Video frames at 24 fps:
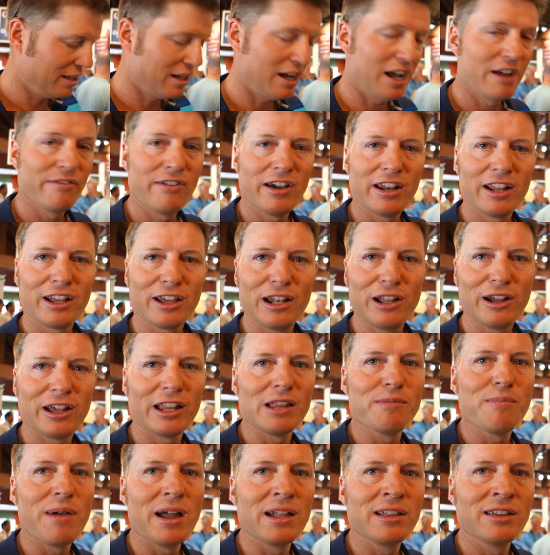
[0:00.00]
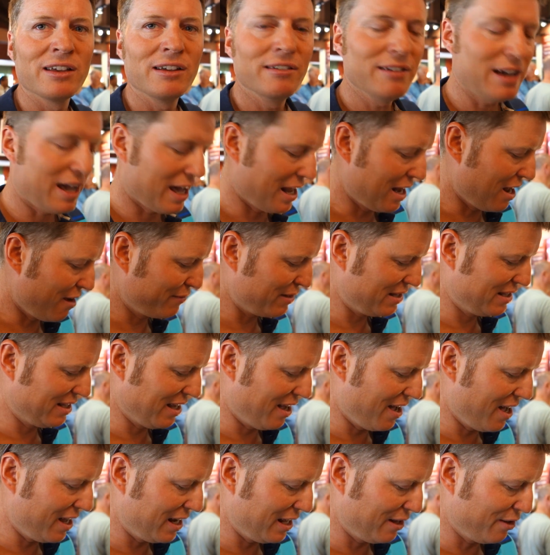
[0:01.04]
I've had a good look at the menu and I've
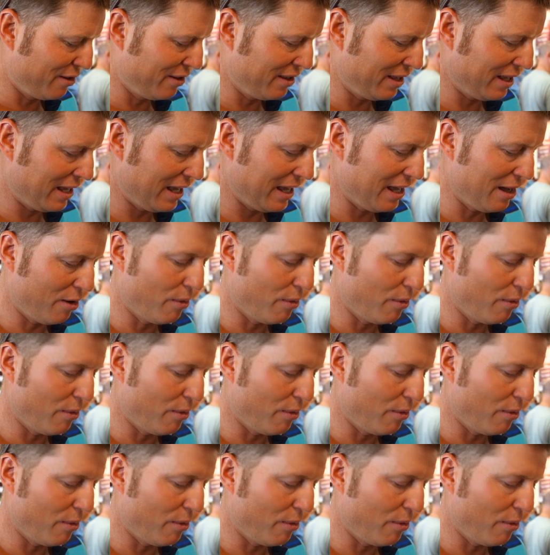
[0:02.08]
decided on the